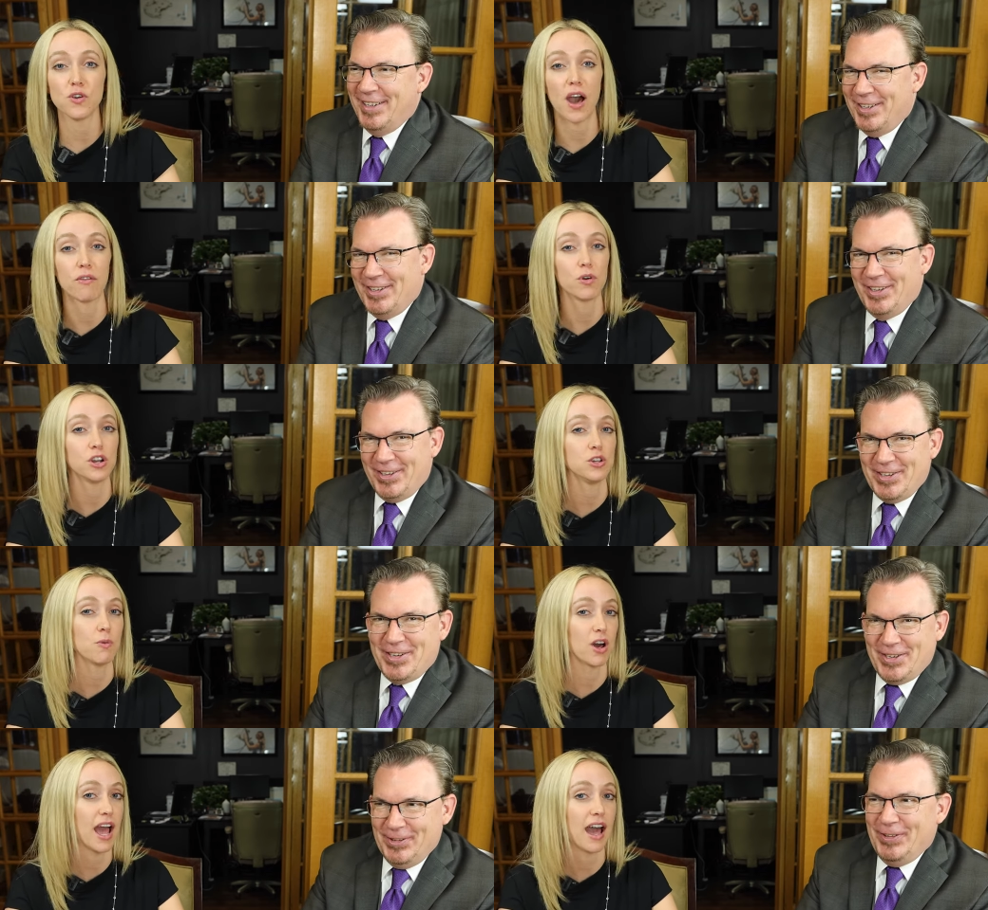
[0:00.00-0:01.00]
Speaker 1: if you have one and you
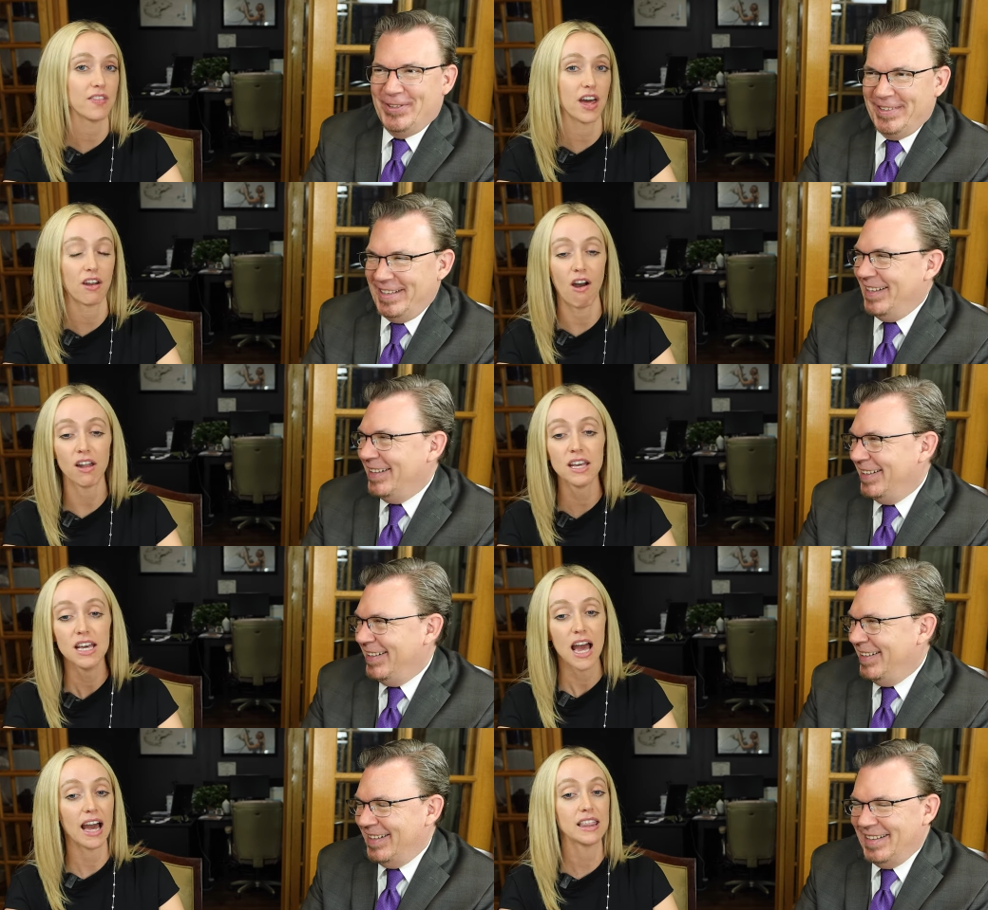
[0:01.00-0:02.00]
want cool. to add that yeah. on.
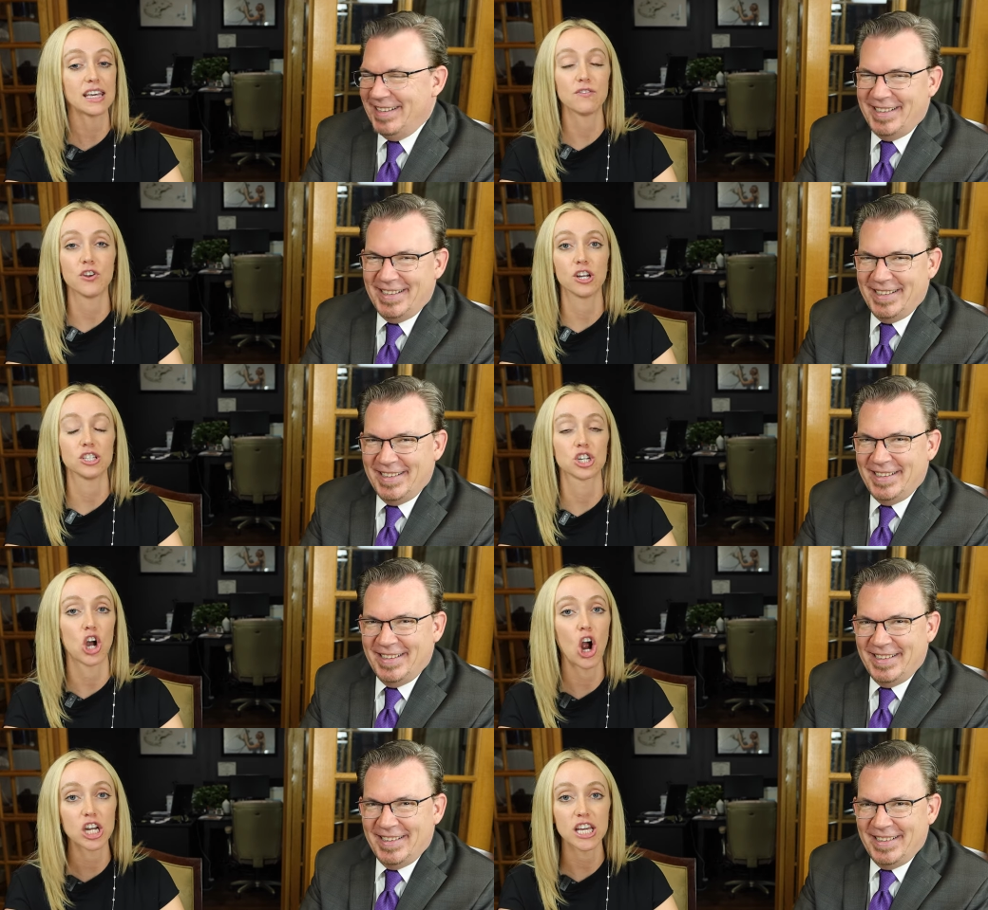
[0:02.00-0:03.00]
Yeah. I think if you're into
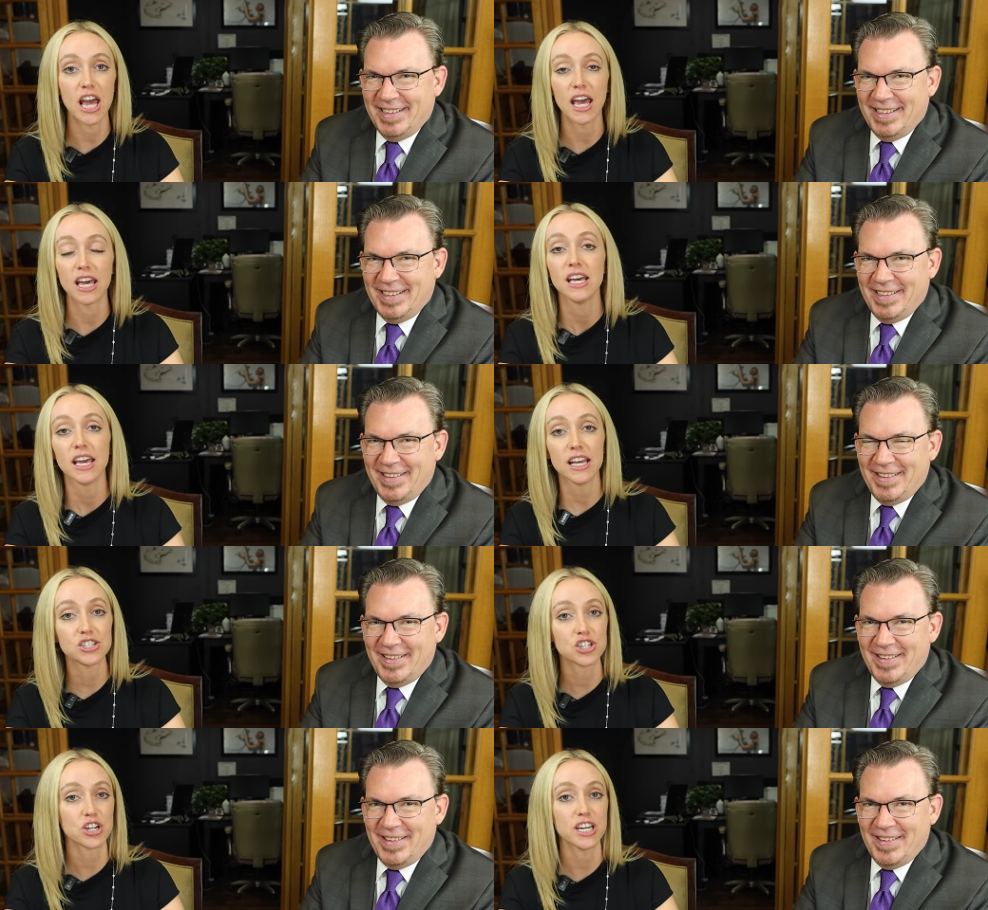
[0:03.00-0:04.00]
Cartier
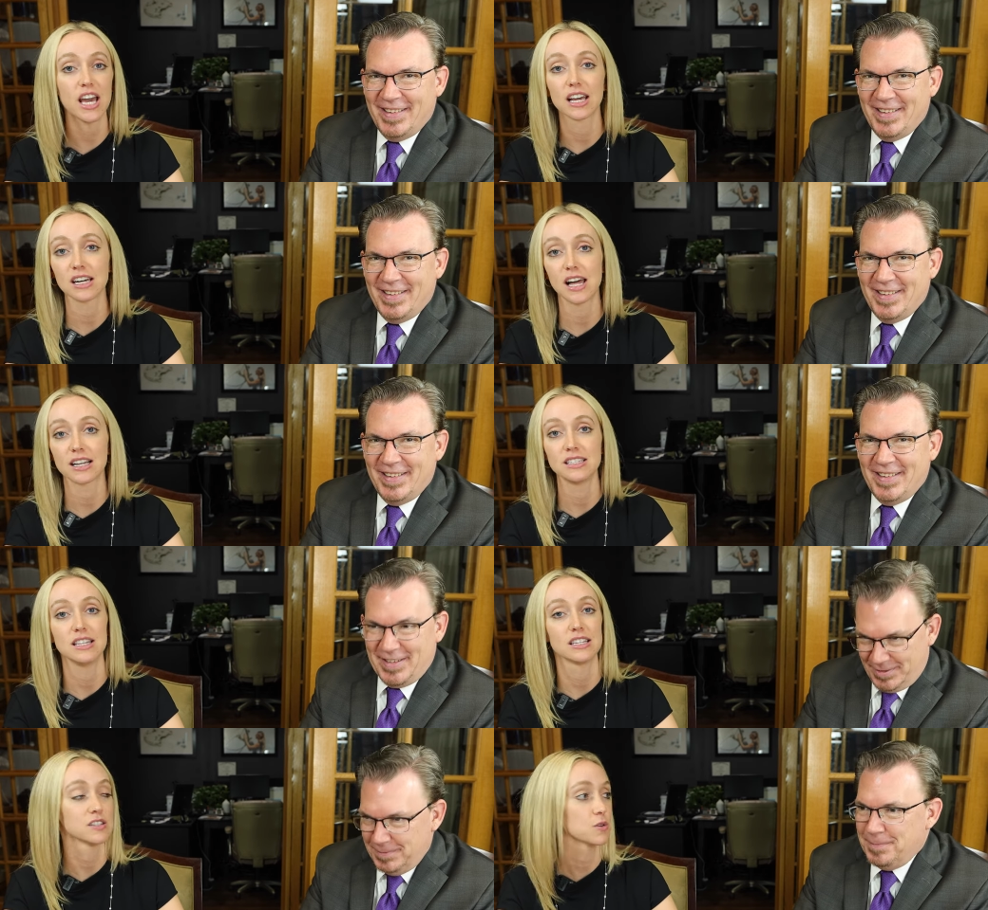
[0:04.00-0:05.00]
history and
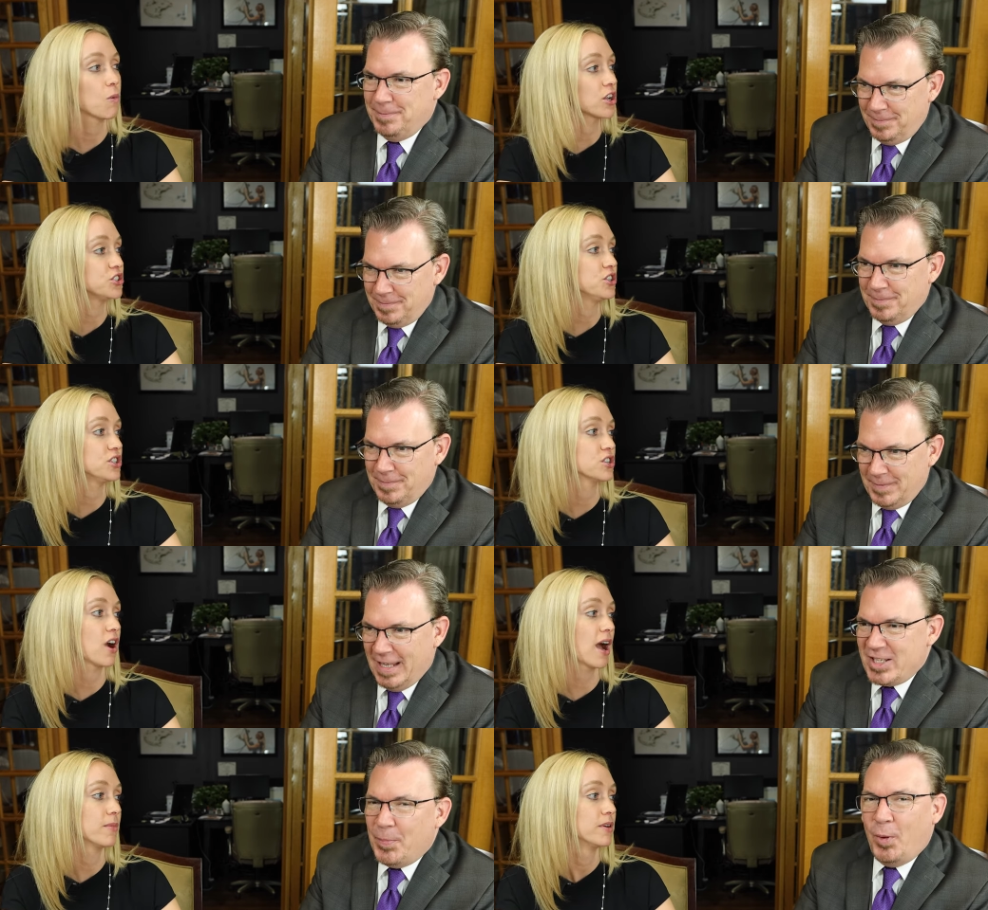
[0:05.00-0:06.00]
collecting, this is a watch you need to.
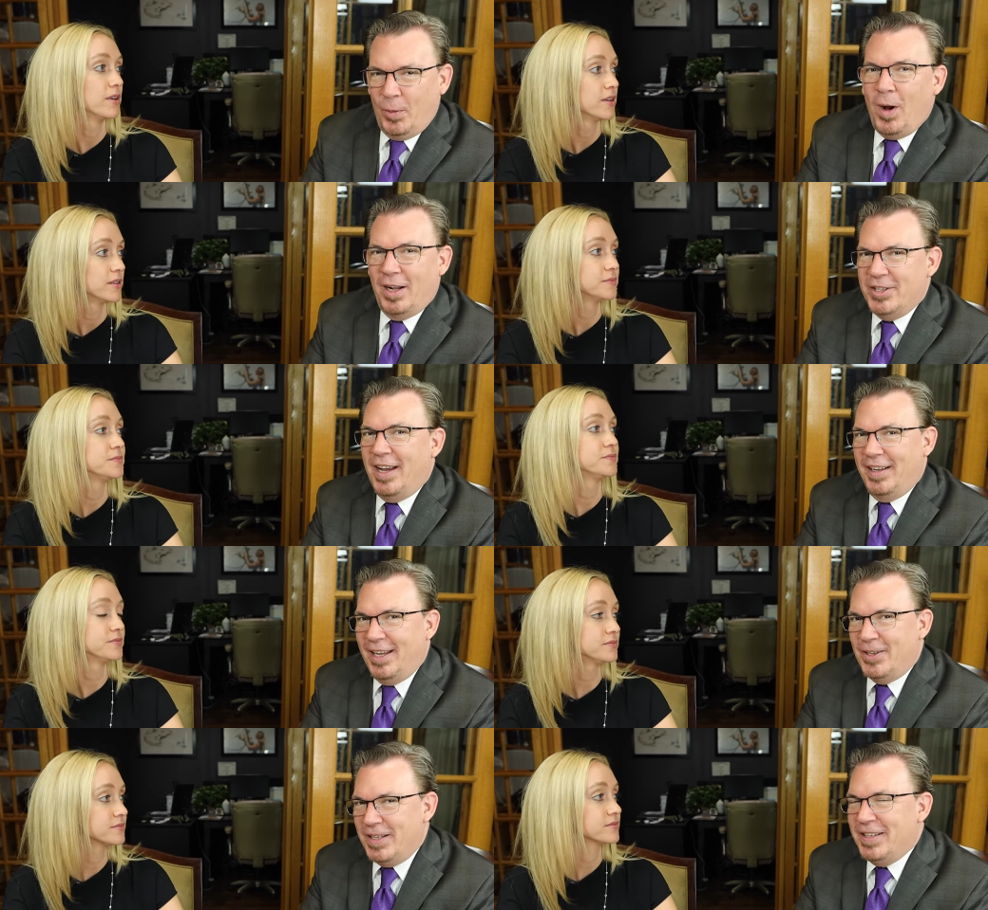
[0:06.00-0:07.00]
Grab. It's
Speaker 2: an important watch. Yeah, yeah.
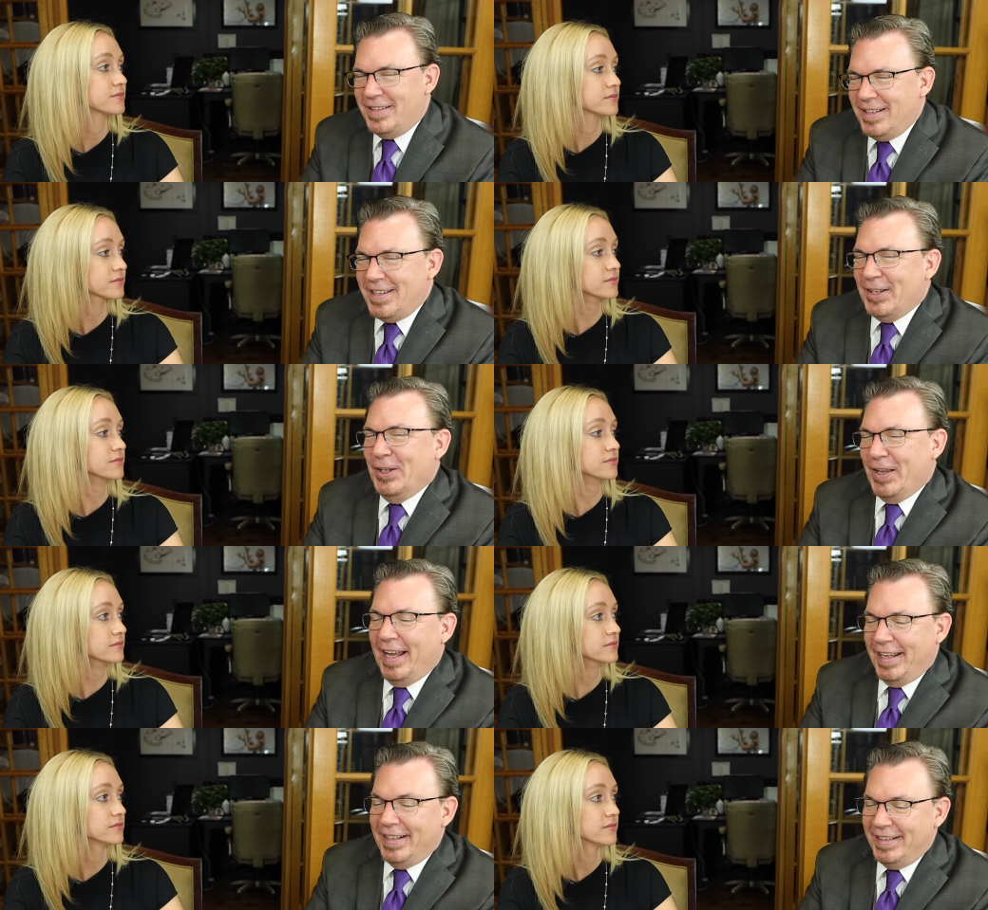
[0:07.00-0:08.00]
You need to you need to take a look
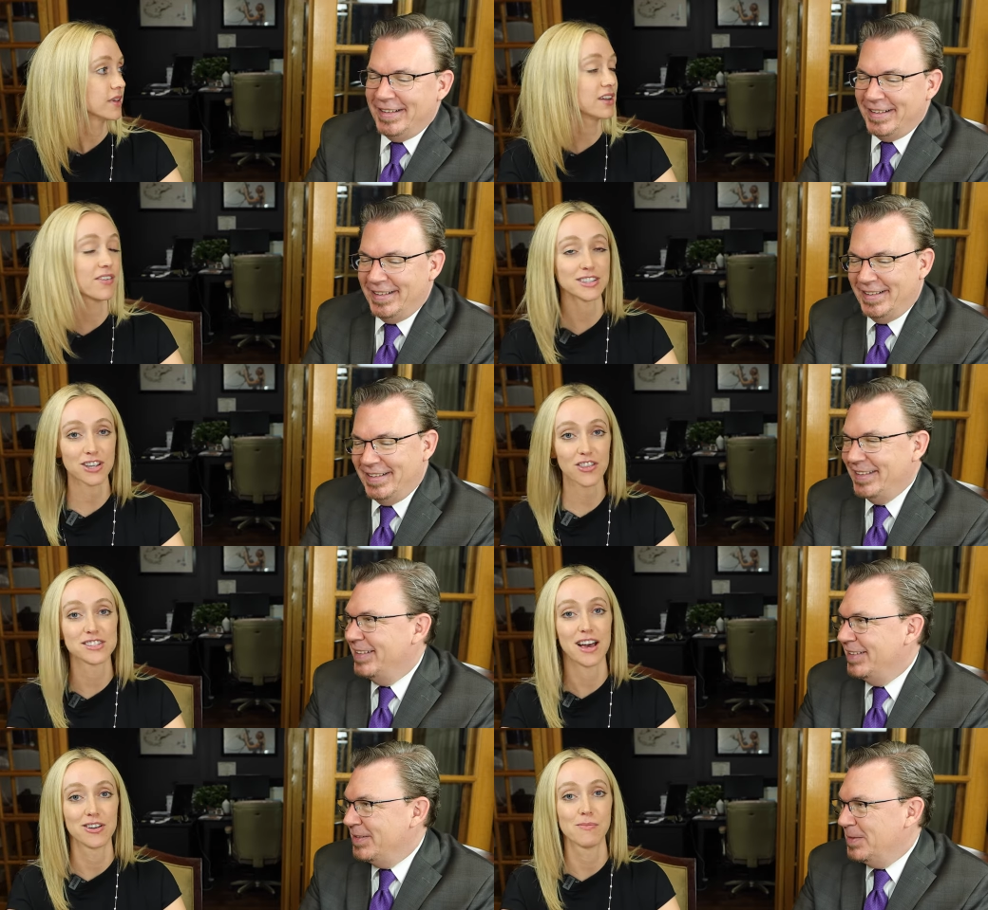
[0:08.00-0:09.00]
at it.
Speaker 1: And if I saw
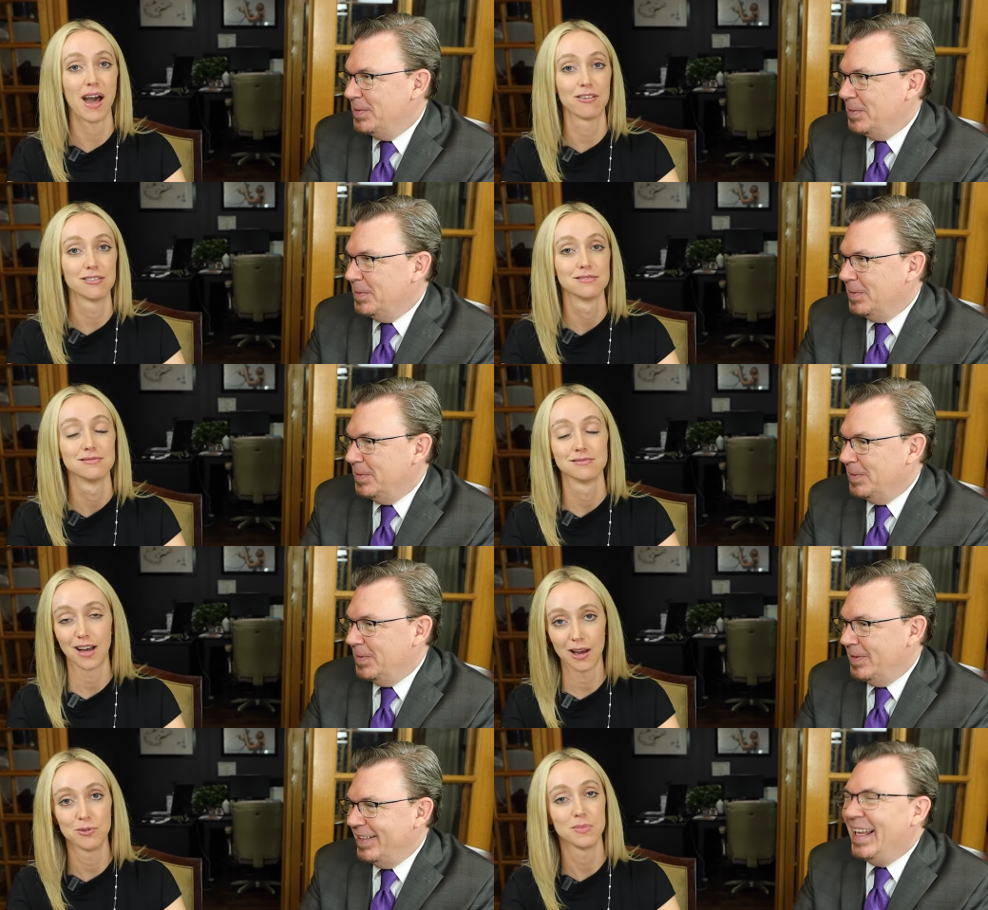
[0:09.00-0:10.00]
this out and about, I